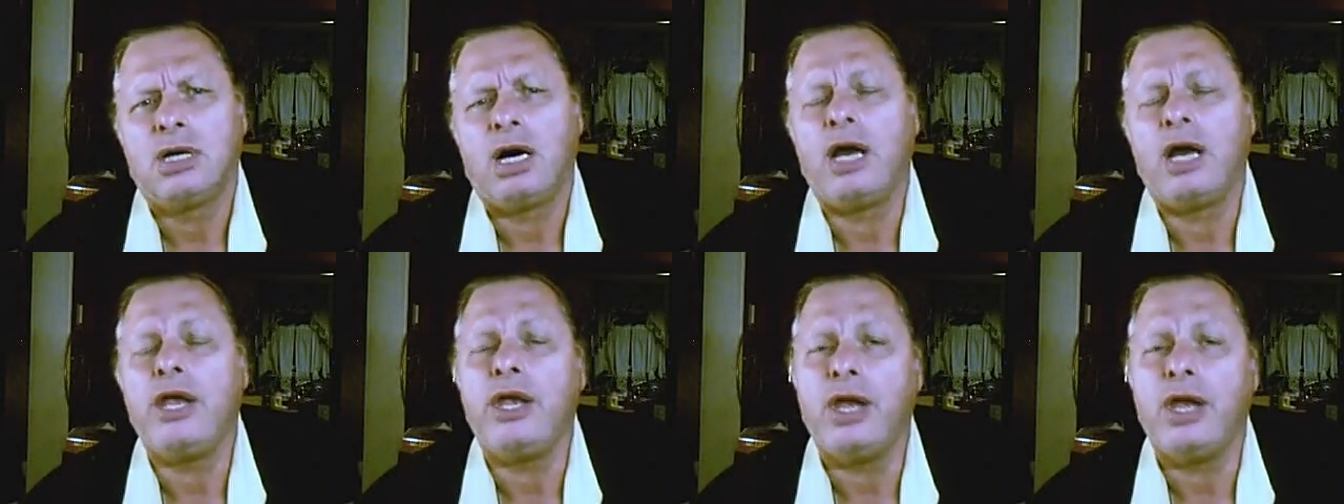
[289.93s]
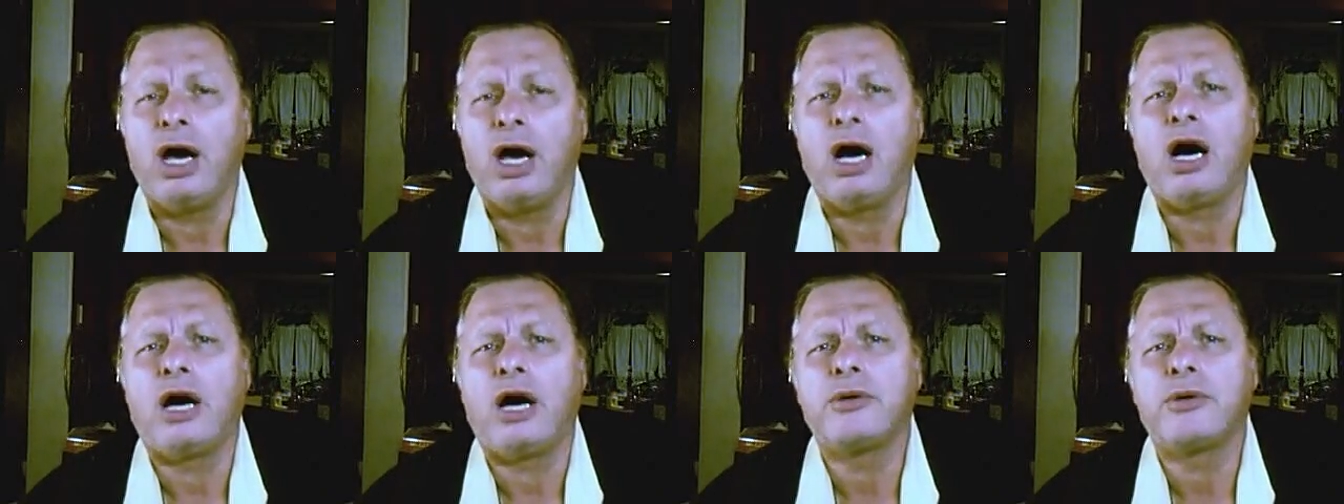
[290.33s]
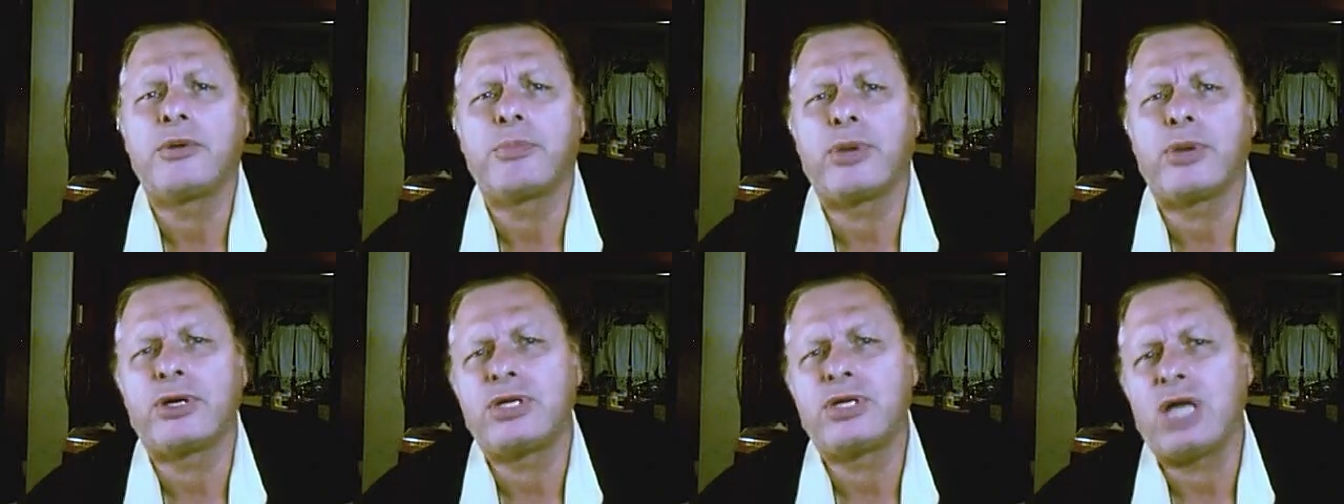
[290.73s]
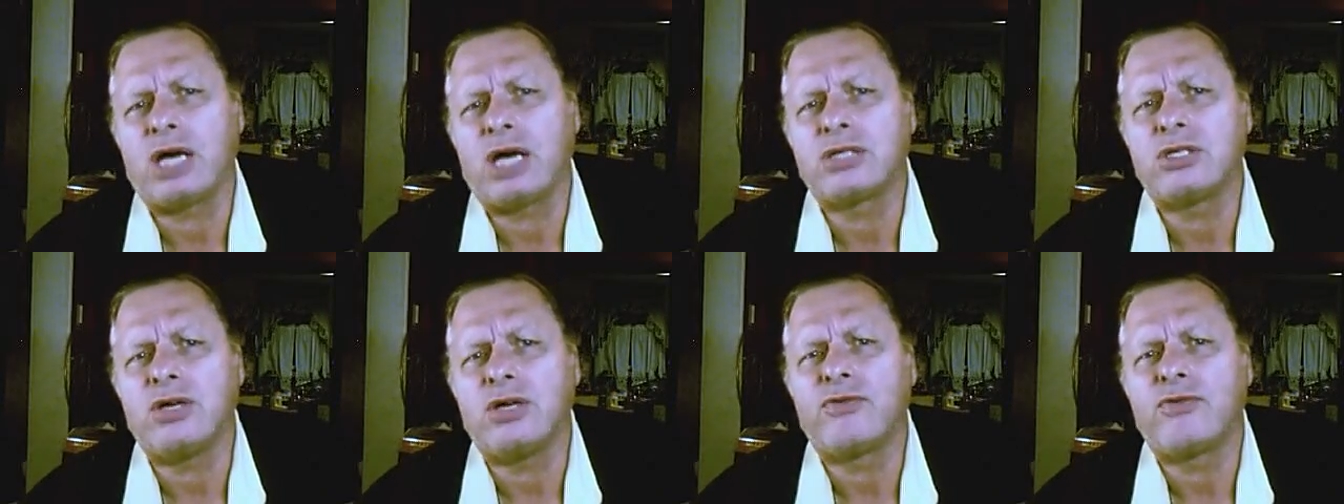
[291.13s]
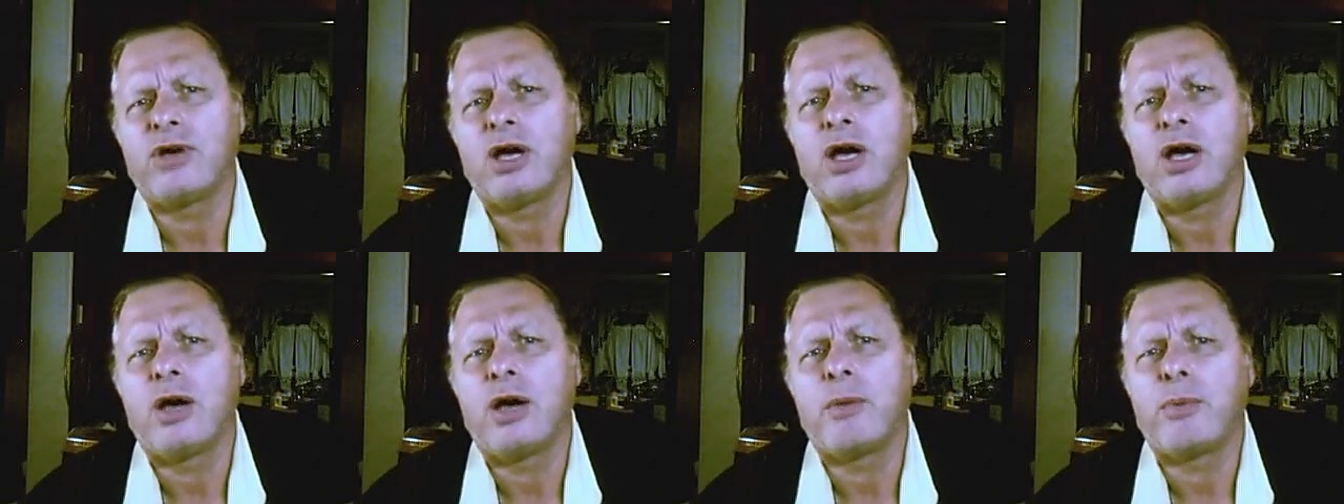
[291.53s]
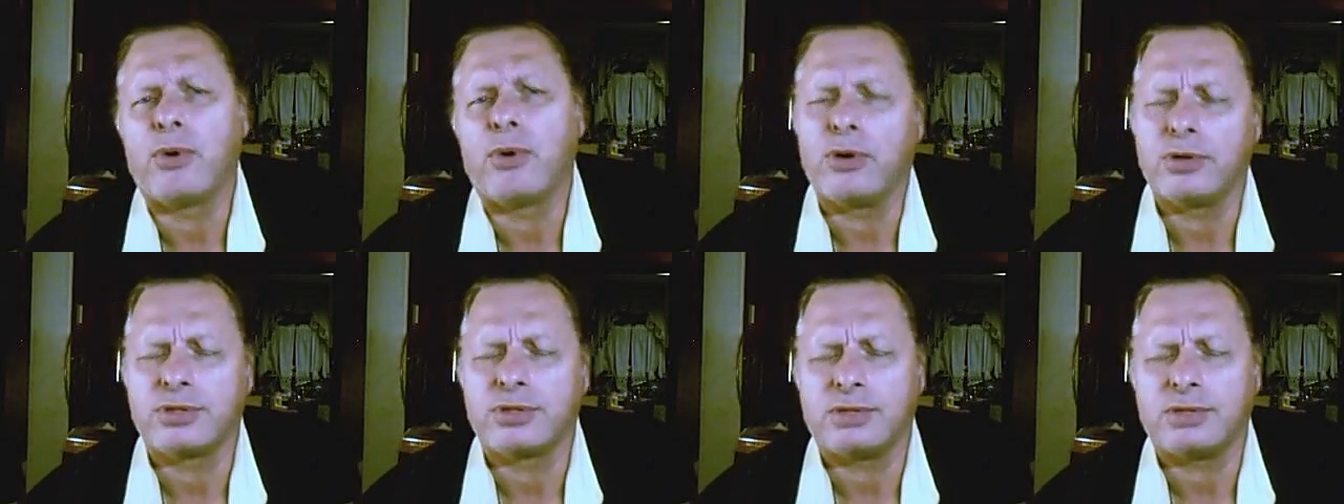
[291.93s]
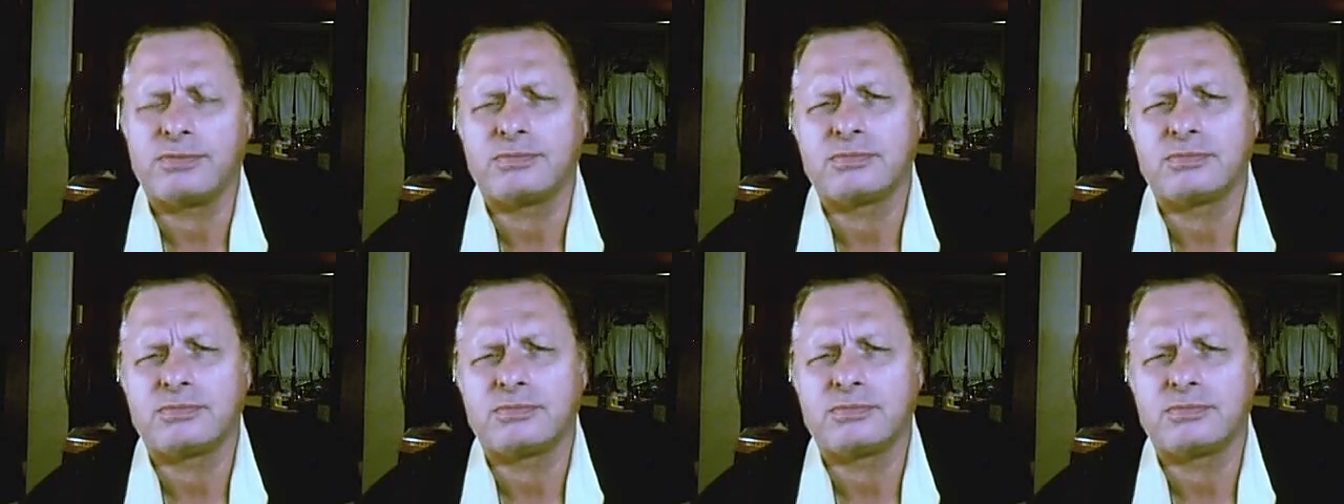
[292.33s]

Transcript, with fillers: a non-productive person